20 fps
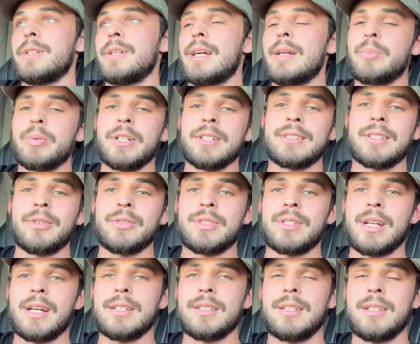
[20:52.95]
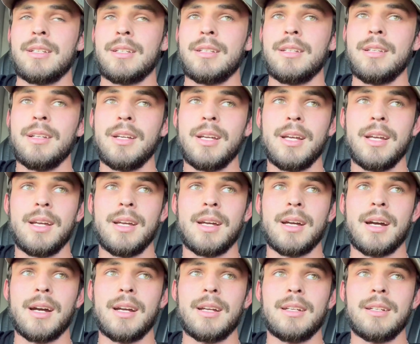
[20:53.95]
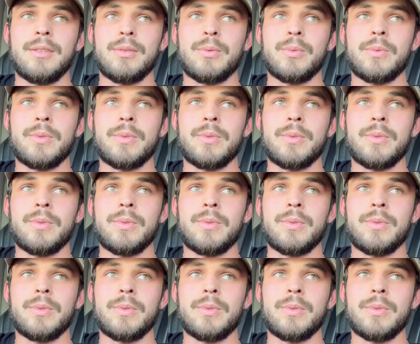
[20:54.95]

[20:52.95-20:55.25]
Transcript: And plus, I was 19. I,